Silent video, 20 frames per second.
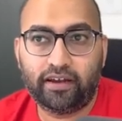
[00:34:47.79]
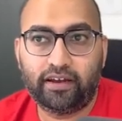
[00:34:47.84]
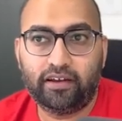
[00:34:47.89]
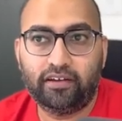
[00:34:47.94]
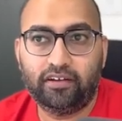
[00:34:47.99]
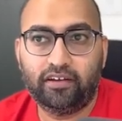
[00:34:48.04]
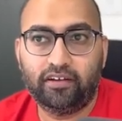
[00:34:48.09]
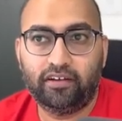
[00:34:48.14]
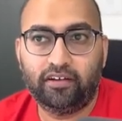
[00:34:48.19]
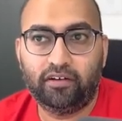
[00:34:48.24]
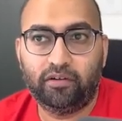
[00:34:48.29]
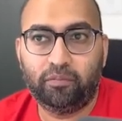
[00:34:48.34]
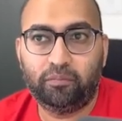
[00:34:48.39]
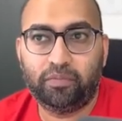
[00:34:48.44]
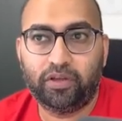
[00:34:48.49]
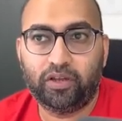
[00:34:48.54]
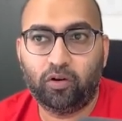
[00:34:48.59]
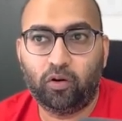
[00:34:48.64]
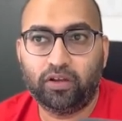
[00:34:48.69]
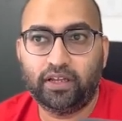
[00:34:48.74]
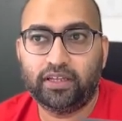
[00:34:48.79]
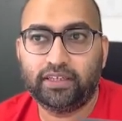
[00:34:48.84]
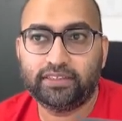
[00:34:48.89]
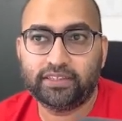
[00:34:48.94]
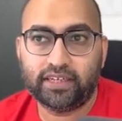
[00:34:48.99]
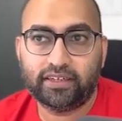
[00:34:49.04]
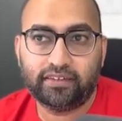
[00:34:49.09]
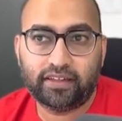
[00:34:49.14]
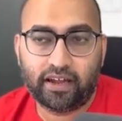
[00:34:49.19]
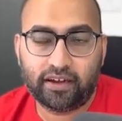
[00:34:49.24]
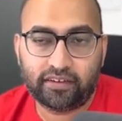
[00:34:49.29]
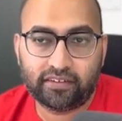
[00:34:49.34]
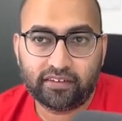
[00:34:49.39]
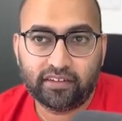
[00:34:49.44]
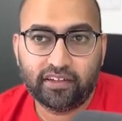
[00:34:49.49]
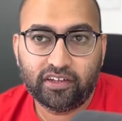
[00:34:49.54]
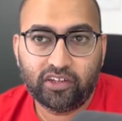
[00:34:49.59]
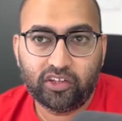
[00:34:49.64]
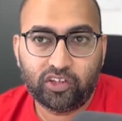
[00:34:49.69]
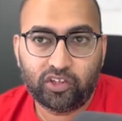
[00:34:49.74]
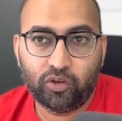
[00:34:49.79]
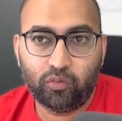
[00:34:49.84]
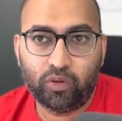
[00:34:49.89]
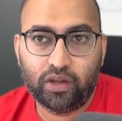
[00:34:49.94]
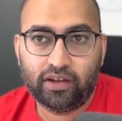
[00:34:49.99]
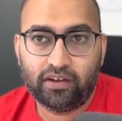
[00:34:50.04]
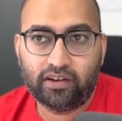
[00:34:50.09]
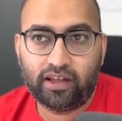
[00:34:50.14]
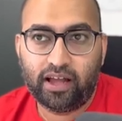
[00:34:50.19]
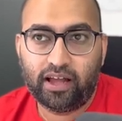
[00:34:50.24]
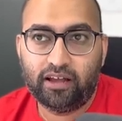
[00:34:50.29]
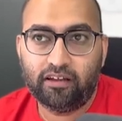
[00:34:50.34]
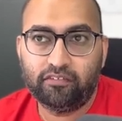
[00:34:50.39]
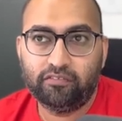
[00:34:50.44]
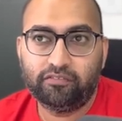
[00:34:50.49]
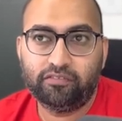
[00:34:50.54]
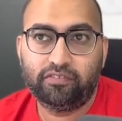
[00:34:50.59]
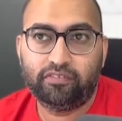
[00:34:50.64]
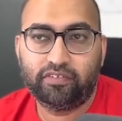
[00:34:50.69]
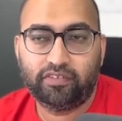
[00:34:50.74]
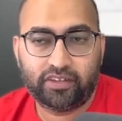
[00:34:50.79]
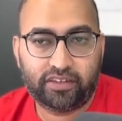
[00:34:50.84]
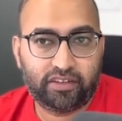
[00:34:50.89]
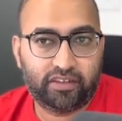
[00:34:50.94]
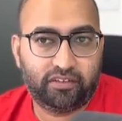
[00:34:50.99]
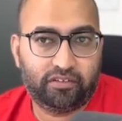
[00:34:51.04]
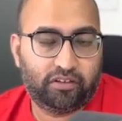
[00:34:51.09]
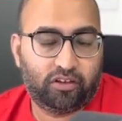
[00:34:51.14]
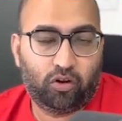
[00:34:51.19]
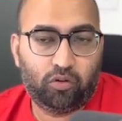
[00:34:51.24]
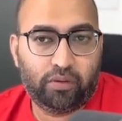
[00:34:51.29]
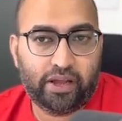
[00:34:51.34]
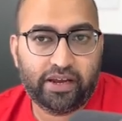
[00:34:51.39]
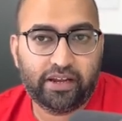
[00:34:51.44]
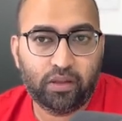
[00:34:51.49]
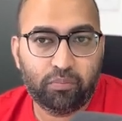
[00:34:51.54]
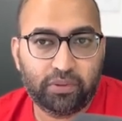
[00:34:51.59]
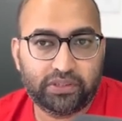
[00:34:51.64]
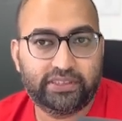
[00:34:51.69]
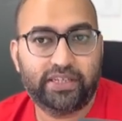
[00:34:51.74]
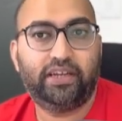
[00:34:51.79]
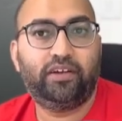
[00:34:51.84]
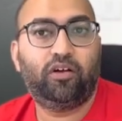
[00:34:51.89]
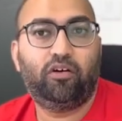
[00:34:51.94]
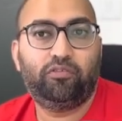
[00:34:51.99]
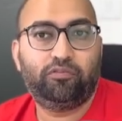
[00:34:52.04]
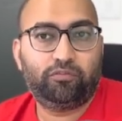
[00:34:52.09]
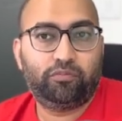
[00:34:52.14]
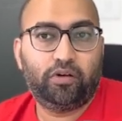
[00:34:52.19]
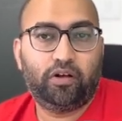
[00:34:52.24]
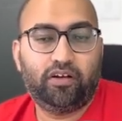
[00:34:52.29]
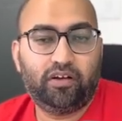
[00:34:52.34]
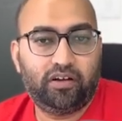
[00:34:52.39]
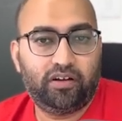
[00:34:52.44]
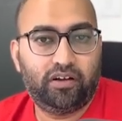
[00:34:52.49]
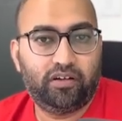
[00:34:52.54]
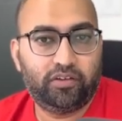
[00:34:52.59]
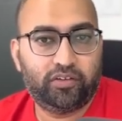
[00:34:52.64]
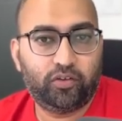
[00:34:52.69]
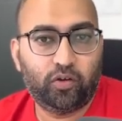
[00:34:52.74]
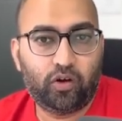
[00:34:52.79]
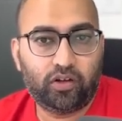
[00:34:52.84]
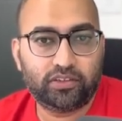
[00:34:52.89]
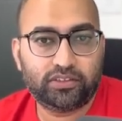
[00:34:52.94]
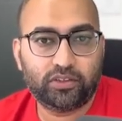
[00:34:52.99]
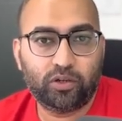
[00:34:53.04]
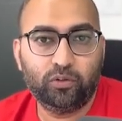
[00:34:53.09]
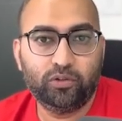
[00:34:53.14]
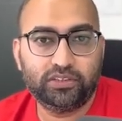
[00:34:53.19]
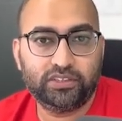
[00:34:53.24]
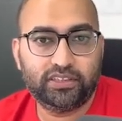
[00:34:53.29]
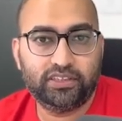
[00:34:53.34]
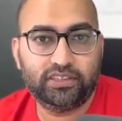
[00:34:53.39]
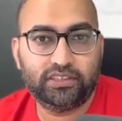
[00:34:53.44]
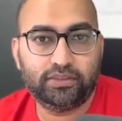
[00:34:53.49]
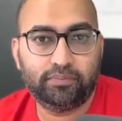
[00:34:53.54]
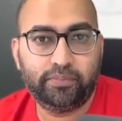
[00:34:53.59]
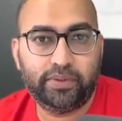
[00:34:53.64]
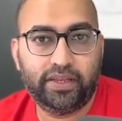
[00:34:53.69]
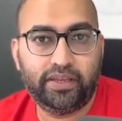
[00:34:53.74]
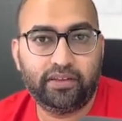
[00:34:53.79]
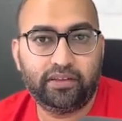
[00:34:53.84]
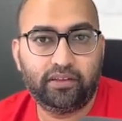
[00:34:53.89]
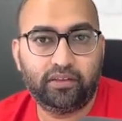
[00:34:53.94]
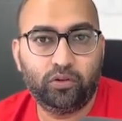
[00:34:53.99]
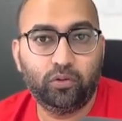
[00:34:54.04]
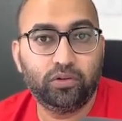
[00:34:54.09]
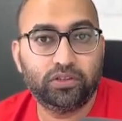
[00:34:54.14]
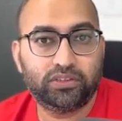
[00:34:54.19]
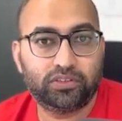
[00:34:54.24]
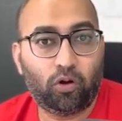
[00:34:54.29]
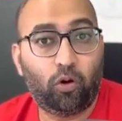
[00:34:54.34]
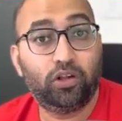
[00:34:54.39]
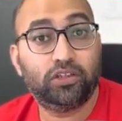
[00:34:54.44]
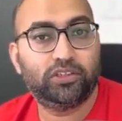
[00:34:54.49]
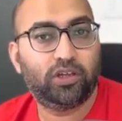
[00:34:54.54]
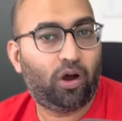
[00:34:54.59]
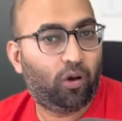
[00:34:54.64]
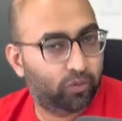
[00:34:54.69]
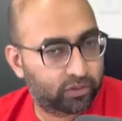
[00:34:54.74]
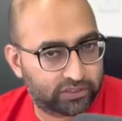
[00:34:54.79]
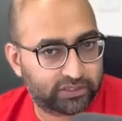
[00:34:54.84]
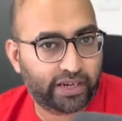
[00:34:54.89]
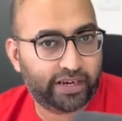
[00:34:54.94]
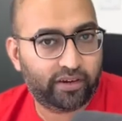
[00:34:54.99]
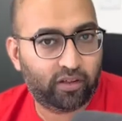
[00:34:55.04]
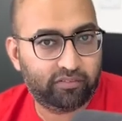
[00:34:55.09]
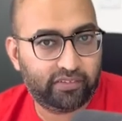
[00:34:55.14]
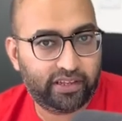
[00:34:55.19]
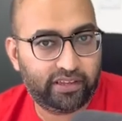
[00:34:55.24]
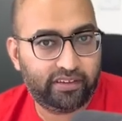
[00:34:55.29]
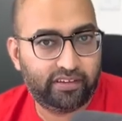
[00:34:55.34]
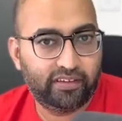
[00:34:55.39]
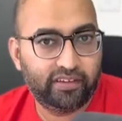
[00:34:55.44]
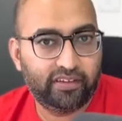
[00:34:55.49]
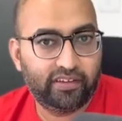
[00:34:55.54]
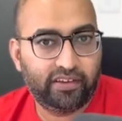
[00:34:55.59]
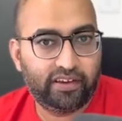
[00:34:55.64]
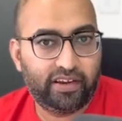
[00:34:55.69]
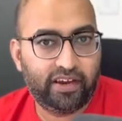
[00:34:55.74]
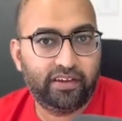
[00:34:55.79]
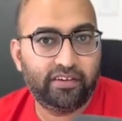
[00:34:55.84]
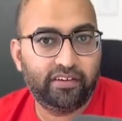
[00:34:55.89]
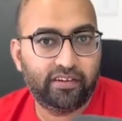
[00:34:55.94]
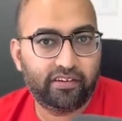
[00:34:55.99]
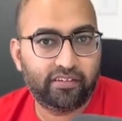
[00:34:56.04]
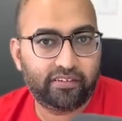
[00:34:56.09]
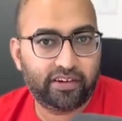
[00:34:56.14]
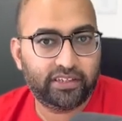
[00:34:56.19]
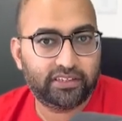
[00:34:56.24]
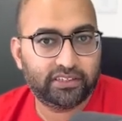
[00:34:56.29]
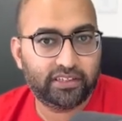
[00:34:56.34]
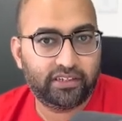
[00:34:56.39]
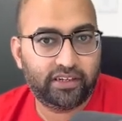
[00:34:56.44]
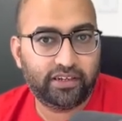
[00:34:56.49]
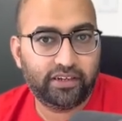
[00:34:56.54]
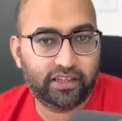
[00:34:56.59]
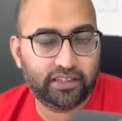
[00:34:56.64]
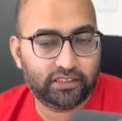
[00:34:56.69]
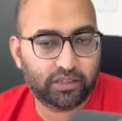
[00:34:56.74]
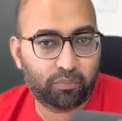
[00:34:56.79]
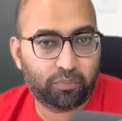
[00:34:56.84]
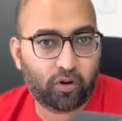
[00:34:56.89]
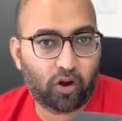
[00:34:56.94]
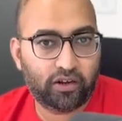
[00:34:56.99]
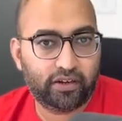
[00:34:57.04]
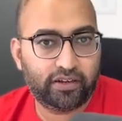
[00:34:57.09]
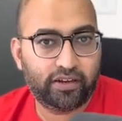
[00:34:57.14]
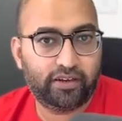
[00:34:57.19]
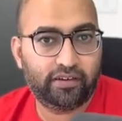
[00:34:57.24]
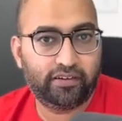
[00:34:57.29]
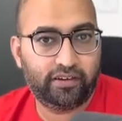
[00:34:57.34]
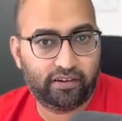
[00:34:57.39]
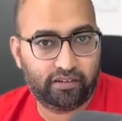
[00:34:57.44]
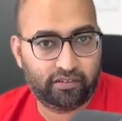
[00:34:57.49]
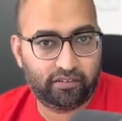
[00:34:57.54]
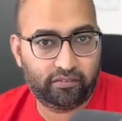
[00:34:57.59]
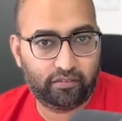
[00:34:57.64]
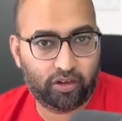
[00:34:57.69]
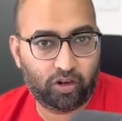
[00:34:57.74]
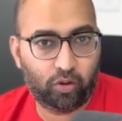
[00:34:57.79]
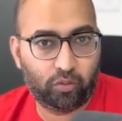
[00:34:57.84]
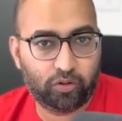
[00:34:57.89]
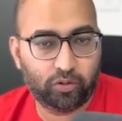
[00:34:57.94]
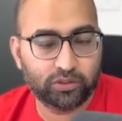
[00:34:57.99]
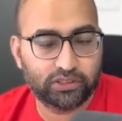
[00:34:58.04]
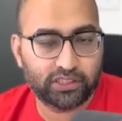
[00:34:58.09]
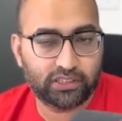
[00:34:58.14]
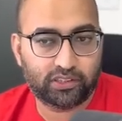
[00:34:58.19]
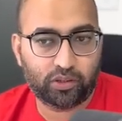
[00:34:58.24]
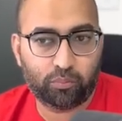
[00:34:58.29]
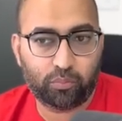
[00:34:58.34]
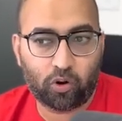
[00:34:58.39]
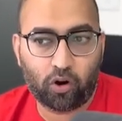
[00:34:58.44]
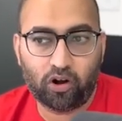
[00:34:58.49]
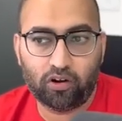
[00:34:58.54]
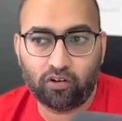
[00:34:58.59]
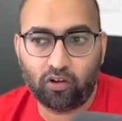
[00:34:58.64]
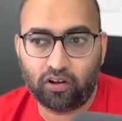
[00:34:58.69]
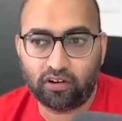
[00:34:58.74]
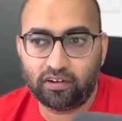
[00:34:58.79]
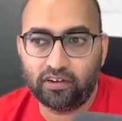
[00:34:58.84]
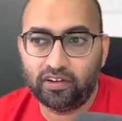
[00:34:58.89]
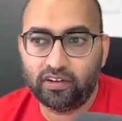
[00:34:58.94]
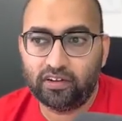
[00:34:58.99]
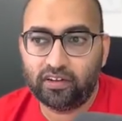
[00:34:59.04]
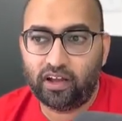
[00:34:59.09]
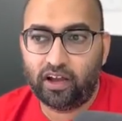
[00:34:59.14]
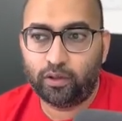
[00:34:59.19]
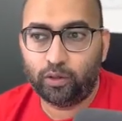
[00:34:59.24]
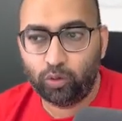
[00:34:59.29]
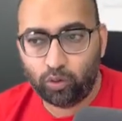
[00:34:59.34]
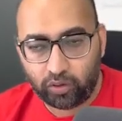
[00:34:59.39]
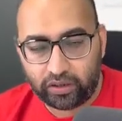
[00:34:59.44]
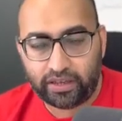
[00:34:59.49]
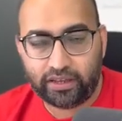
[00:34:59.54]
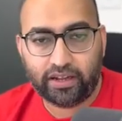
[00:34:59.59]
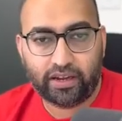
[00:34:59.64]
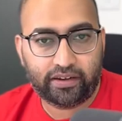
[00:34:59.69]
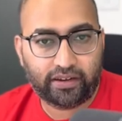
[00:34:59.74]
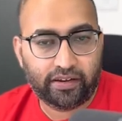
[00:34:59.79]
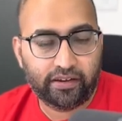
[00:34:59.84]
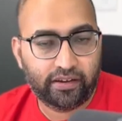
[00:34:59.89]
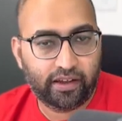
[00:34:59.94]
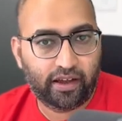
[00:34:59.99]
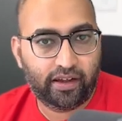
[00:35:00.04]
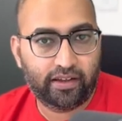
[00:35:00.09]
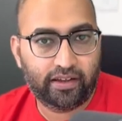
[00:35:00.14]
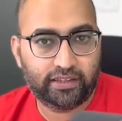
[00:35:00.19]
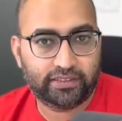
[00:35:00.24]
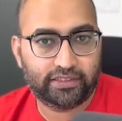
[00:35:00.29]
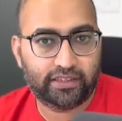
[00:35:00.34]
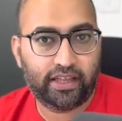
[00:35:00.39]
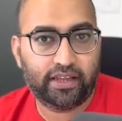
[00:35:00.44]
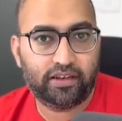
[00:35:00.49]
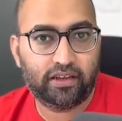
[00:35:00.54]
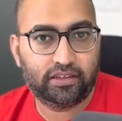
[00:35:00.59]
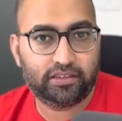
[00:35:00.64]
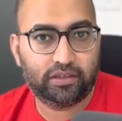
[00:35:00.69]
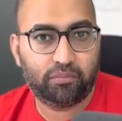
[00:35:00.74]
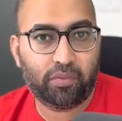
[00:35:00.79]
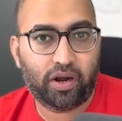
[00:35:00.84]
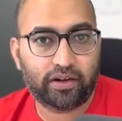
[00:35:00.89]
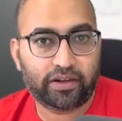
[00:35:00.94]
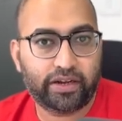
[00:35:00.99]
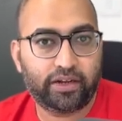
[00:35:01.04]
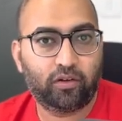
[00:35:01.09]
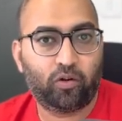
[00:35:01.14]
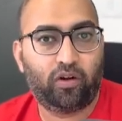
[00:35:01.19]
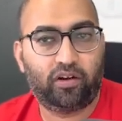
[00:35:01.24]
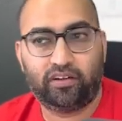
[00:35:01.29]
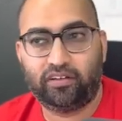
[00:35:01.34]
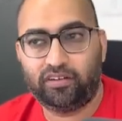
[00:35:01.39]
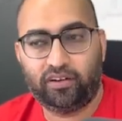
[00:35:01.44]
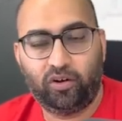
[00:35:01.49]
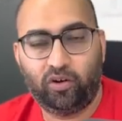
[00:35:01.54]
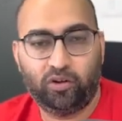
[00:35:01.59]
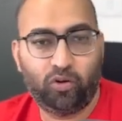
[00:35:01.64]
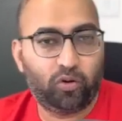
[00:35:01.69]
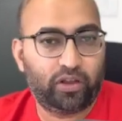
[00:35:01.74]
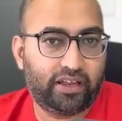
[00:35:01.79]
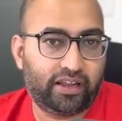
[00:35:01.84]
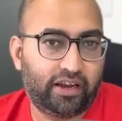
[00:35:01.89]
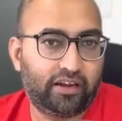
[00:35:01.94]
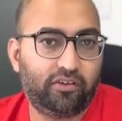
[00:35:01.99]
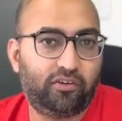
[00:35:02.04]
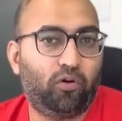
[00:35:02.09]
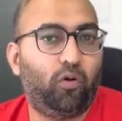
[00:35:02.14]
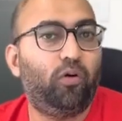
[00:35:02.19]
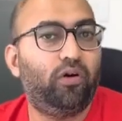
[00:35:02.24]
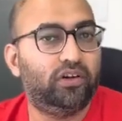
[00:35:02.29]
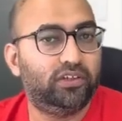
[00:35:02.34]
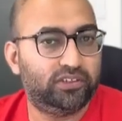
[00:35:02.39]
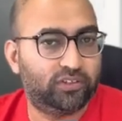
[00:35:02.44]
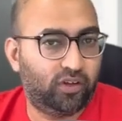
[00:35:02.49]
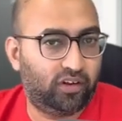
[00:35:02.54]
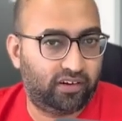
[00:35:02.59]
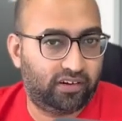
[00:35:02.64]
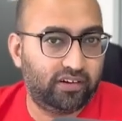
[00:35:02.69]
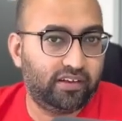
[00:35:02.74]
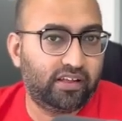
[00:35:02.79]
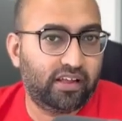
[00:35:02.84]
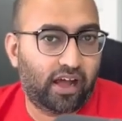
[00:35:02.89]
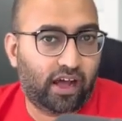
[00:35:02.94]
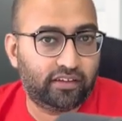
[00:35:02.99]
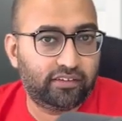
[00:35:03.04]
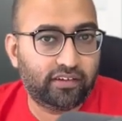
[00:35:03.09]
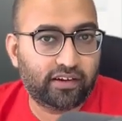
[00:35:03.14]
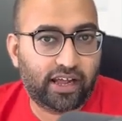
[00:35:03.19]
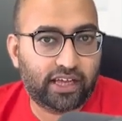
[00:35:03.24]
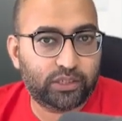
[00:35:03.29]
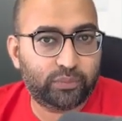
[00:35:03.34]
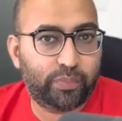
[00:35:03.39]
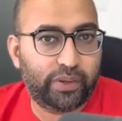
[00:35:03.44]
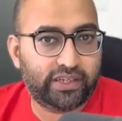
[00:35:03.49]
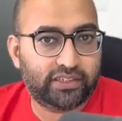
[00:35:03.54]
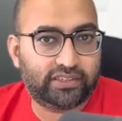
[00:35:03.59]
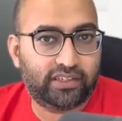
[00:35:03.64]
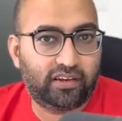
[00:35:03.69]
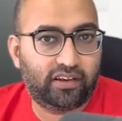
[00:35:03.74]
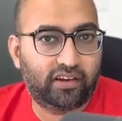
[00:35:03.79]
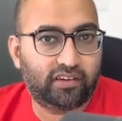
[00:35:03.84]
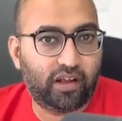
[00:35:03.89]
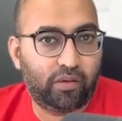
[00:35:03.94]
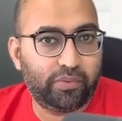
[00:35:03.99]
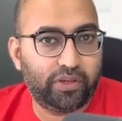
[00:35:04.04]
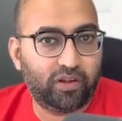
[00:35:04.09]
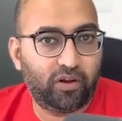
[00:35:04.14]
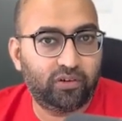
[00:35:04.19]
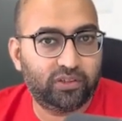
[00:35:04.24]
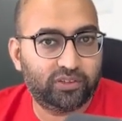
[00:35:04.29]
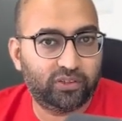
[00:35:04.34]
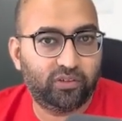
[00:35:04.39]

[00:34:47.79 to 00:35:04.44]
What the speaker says: And is it that you will have 80% of your solutions being used also outside of the Indian region, Indian subcontinent, and users abroad, or are you looking at India as a market, or looking at drones or other aspects that are coming out?